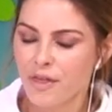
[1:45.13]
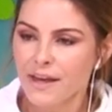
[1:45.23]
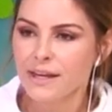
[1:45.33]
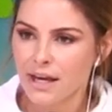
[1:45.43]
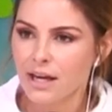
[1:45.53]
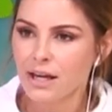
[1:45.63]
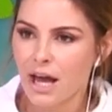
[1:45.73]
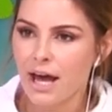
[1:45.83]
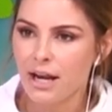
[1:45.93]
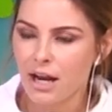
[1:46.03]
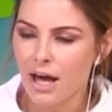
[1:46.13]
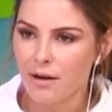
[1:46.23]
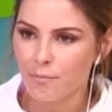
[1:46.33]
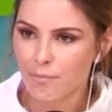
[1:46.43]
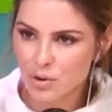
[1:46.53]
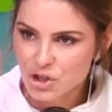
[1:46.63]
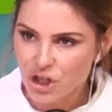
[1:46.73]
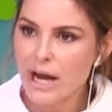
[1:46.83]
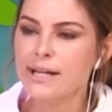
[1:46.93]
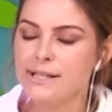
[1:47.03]
thinking and and
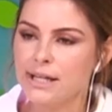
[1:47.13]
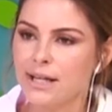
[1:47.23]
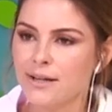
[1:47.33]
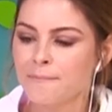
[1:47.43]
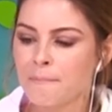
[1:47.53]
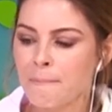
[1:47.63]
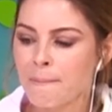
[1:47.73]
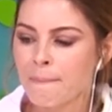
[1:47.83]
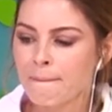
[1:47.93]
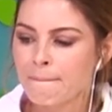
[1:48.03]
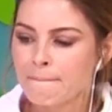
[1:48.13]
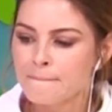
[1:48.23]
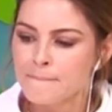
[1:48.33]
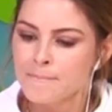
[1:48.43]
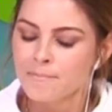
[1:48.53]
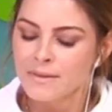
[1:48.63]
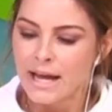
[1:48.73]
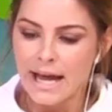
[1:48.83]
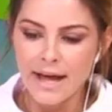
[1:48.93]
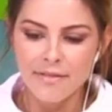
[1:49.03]
projecting.
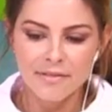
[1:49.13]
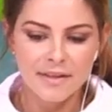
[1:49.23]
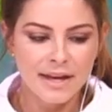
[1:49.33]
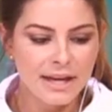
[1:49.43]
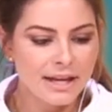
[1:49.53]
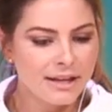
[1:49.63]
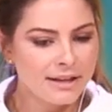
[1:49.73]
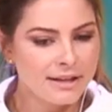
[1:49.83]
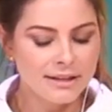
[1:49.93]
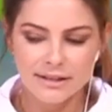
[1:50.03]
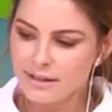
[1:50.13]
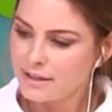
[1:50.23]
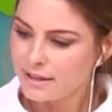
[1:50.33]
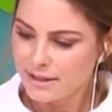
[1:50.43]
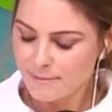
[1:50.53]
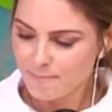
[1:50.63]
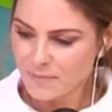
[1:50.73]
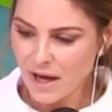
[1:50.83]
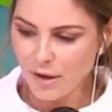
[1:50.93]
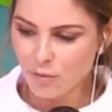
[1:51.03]
And then
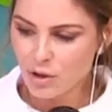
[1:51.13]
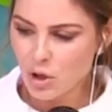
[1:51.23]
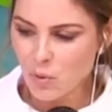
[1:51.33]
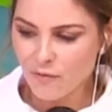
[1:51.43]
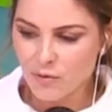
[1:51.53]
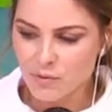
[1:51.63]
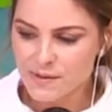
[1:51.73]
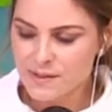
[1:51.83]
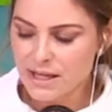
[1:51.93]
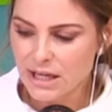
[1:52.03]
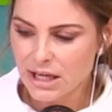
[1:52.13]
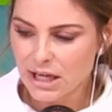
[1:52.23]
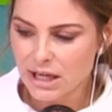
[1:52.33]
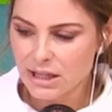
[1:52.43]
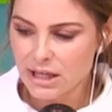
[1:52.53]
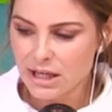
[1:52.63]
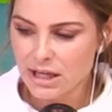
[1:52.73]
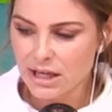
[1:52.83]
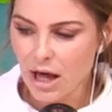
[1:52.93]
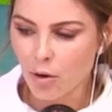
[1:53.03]
I don't know if it was seeing
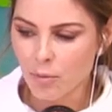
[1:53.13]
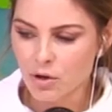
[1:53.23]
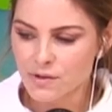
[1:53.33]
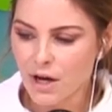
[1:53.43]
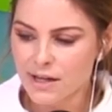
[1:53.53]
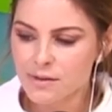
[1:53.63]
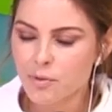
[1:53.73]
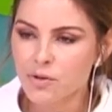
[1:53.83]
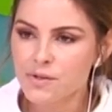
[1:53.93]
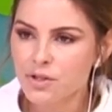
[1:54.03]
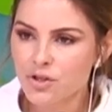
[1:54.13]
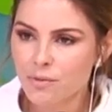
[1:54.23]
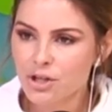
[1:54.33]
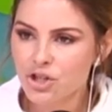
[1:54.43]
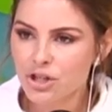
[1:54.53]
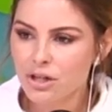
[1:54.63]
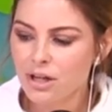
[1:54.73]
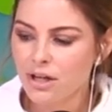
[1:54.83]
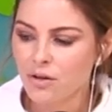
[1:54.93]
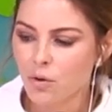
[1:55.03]
the Elmhurst Hospital
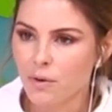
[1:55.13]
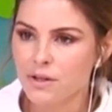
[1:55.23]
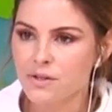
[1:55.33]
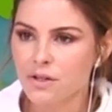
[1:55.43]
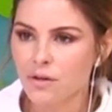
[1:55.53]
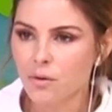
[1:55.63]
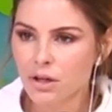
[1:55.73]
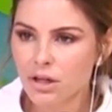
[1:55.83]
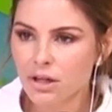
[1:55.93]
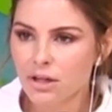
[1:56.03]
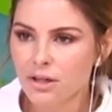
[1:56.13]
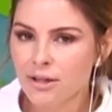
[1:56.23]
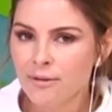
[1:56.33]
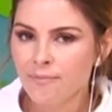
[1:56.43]
situation in Queens, New York,